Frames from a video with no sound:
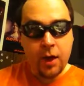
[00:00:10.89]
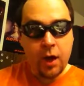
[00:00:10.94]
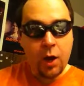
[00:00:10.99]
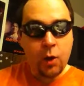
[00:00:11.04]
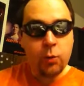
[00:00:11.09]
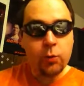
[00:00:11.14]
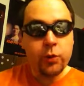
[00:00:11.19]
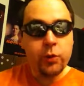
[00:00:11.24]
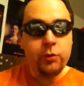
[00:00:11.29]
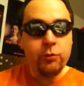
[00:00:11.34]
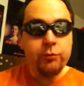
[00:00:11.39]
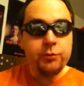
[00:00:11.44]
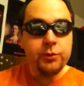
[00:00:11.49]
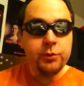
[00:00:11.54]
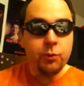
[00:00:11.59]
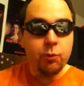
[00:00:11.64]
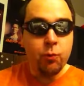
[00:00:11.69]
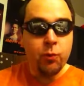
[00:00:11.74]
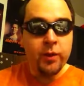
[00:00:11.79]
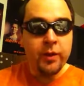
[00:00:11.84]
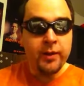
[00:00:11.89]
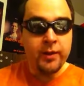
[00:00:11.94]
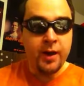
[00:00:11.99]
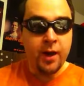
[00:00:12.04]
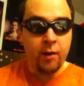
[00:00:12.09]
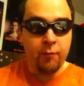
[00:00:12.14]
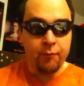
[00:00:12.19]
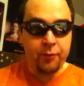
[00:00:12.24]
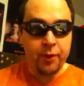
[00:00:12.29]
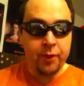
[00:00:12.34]
How are you doing
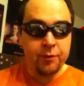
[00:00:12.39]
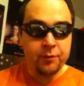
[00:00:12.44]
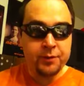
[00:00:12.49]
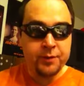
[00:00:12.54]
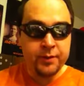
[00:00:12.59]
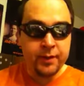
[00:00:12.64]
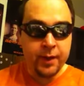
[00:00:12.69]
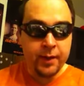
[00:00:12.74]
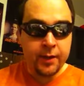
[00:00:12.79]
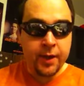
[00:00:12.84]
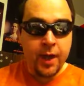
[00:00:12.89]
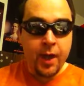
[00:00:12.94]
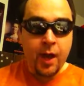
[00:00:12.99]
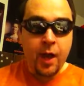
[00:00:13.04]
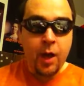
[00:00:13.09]
out there tonight?